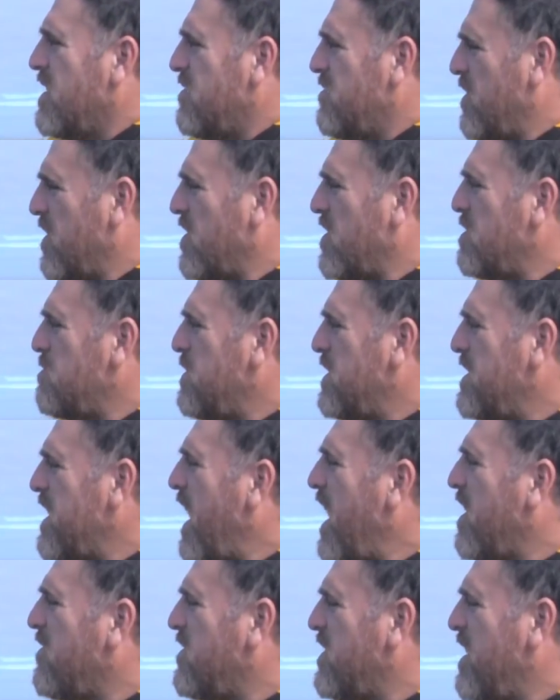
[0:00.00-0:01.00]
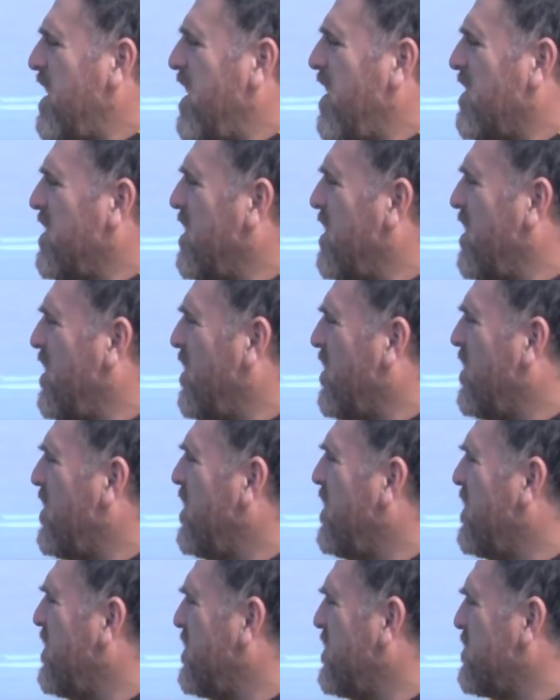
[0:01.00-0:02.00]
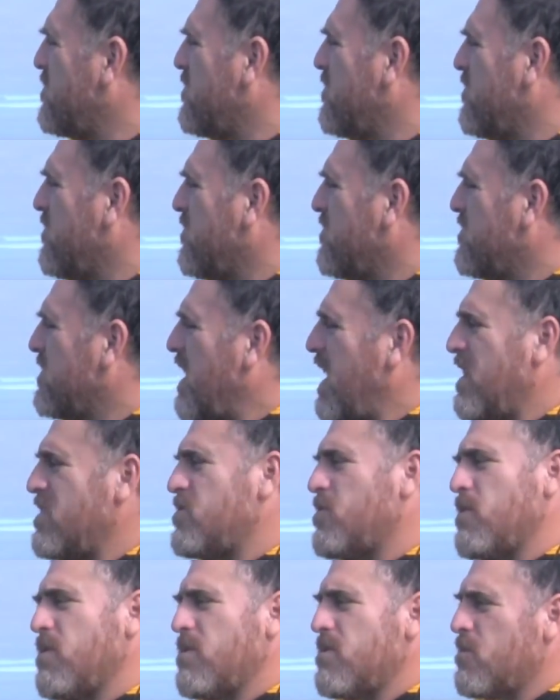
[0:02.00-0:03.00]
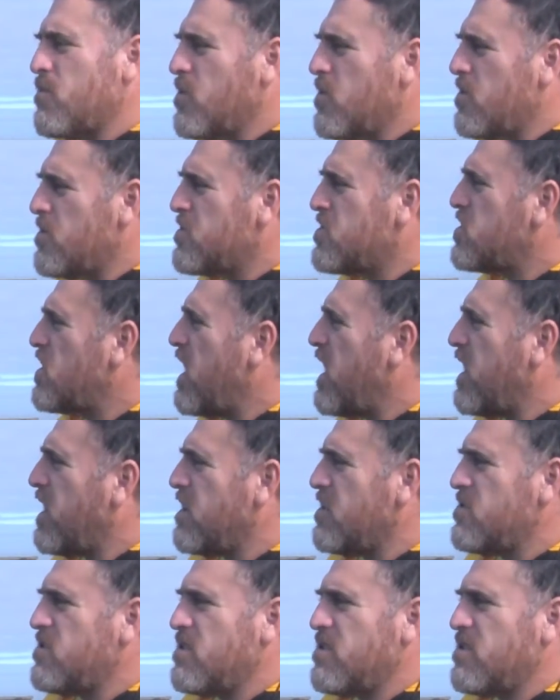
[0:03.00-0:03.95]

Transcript: if you're going to be diving out here, that's where the rules change.